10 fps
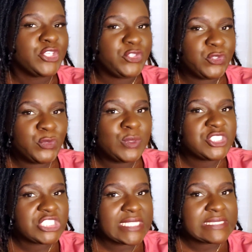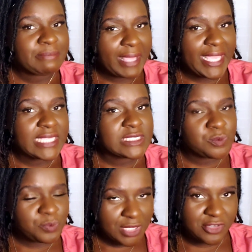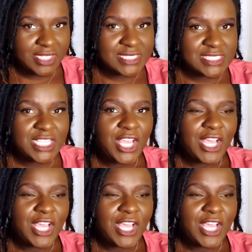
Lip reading: you just may experience.